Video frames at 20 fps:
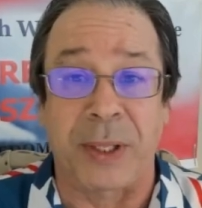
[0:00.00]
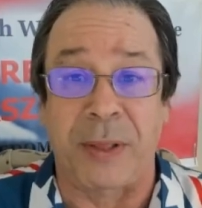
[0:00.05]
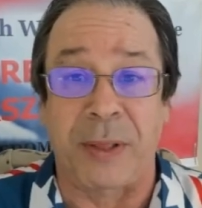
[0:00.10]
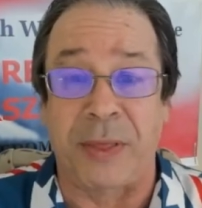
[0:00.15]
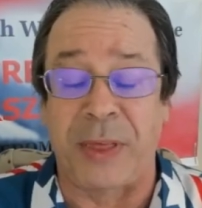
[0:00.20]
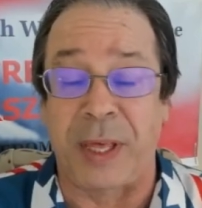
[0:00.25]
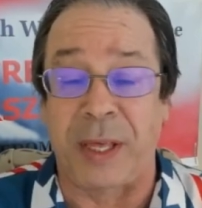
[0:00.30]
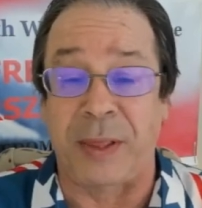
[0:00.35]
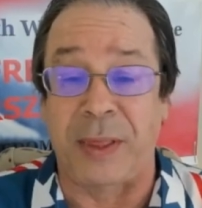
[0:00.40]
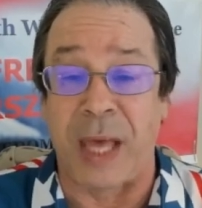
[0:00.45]

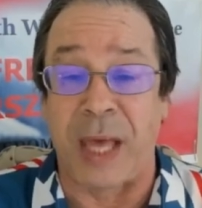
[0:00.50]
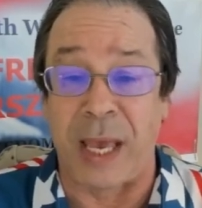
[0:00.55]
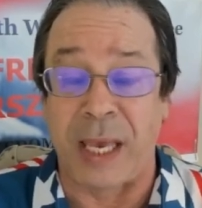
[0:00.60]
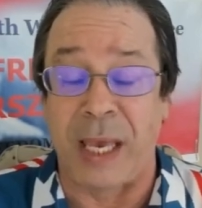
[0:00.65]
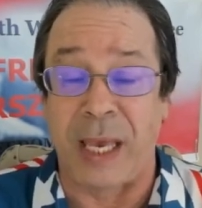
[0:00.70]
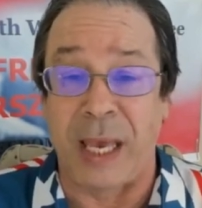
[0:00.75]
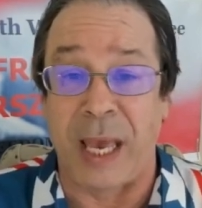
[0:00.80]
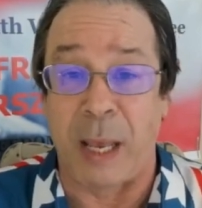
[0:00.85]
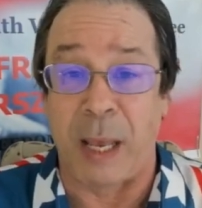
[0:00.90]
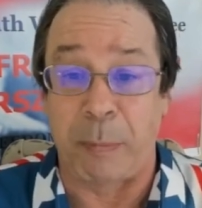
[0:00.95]
that think they
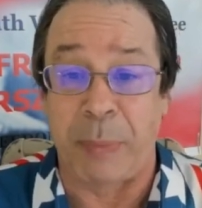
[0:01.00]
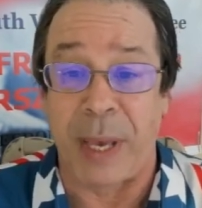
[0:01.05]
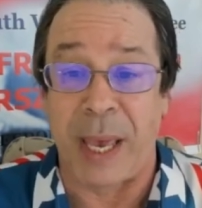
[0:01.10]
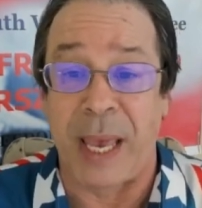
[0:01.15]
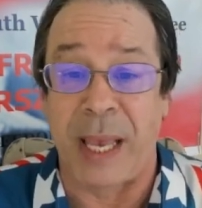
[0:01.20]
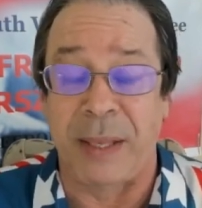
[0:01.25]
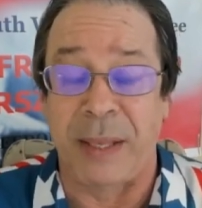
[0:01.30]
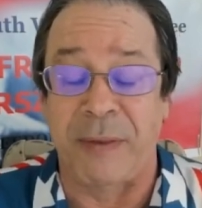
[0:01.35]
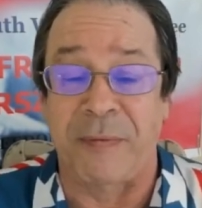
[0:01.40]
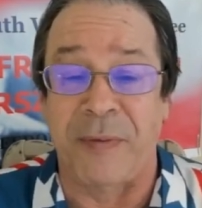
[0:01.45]
can get
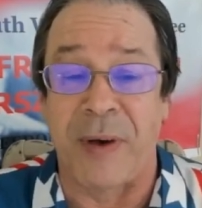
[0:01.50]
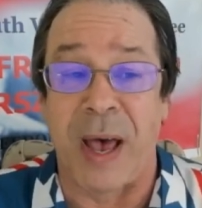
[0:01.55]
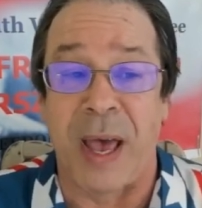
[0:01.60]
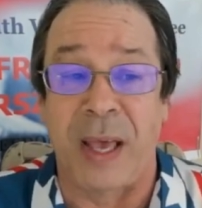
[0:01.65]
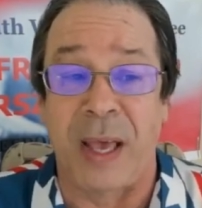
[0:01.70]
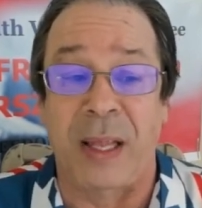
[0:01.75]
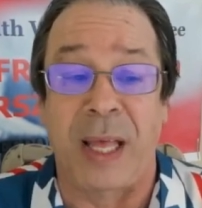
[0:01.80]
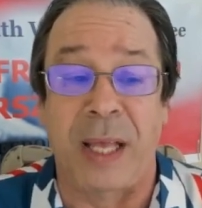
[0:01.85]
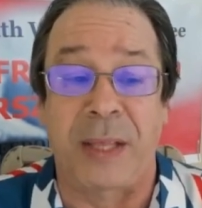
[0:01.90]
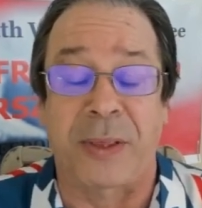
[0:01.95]
paid to
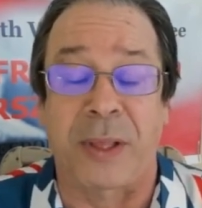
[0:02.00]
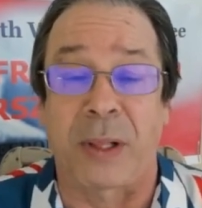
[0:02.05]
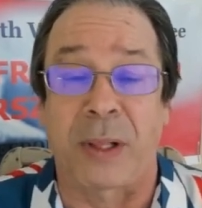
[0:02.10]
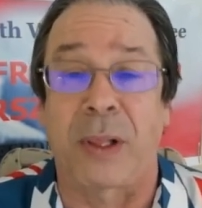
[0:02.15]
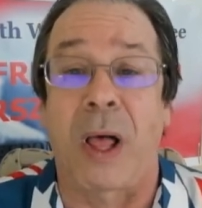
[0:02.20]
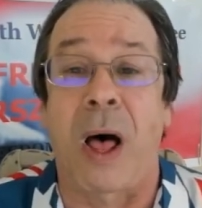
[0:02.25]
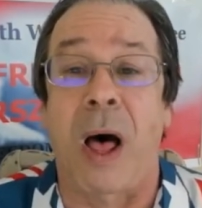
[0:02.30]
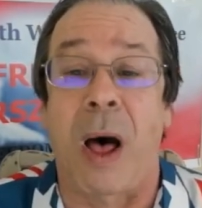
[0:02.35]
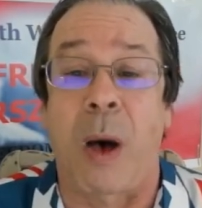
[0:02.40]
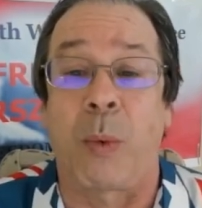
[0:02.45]
violate the
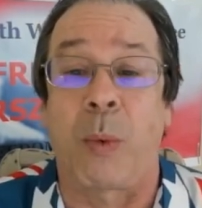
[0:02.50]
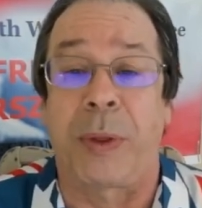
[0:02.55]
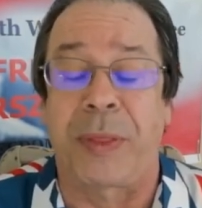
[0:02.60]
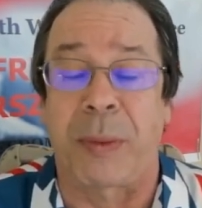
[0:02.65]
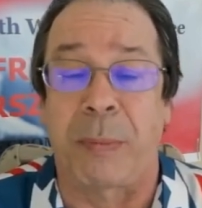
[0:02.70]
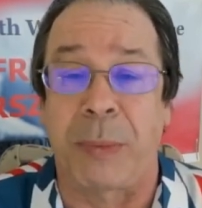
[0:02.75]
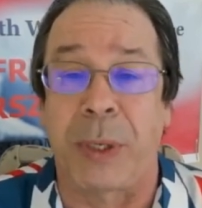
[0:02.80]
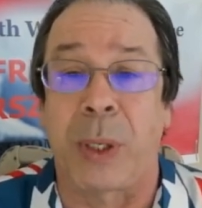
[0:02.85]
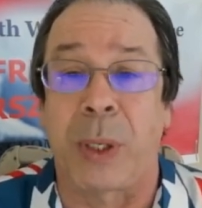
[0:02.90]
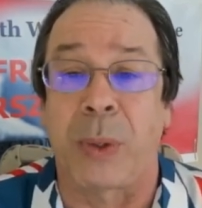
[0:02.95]
law with
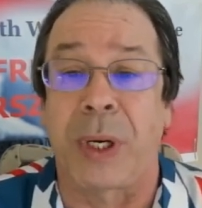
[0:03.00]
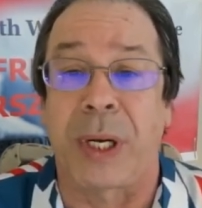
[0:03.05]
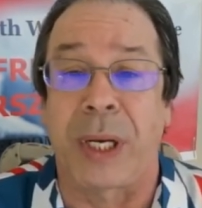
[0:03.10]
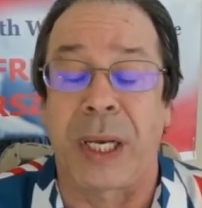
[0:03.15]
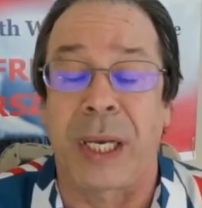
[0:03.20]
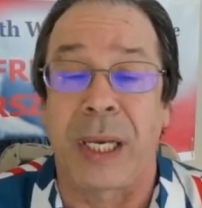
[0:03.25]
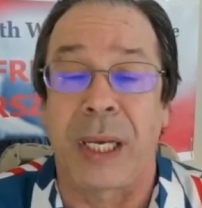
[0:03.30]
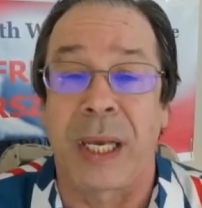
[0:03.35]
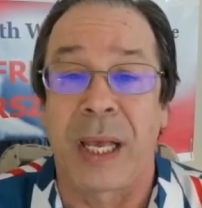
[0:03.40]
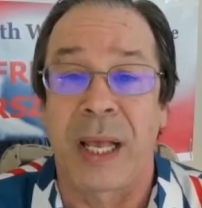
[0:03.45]

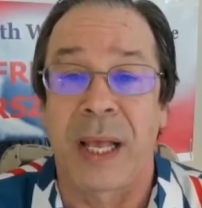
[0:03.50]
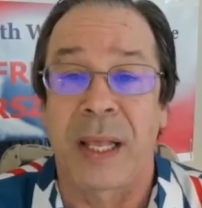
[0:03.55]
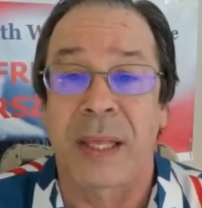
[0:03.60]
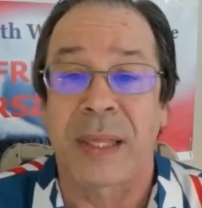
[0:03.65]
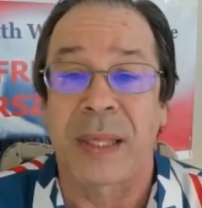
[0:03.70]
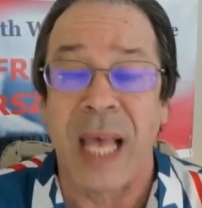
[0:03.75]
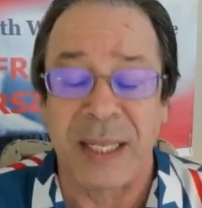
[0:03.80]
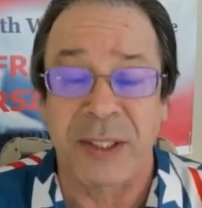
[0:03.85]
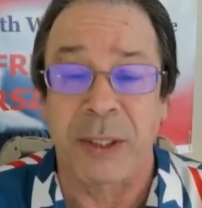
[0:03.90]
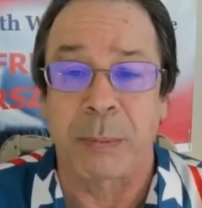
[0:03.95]
immunity.
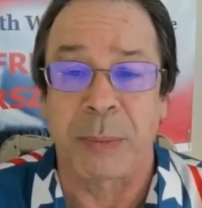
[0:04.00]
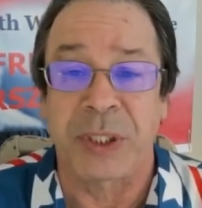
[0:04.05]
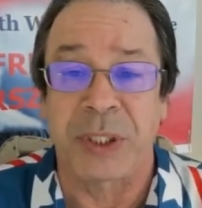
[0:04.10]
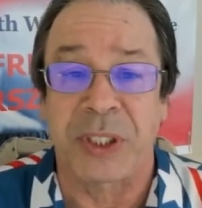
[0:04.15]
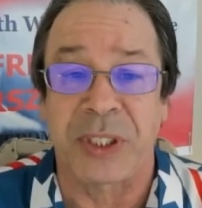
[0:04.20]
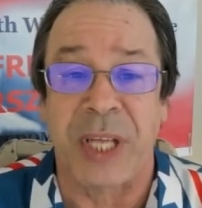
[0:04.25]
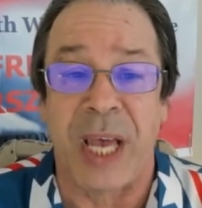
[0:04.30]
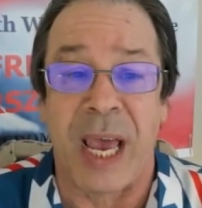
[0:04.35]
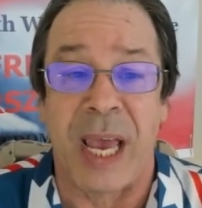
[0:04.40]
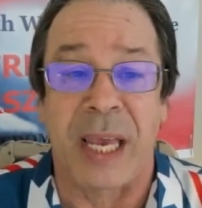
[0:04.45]
That's a
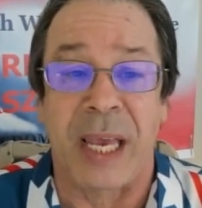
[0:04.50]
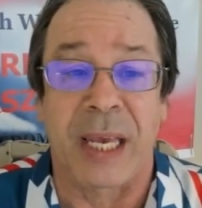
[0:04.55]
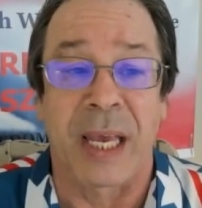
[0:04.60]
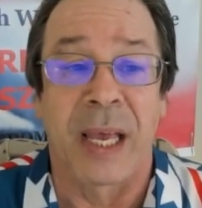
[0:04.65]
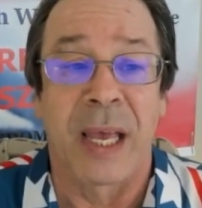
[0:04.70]
mistake.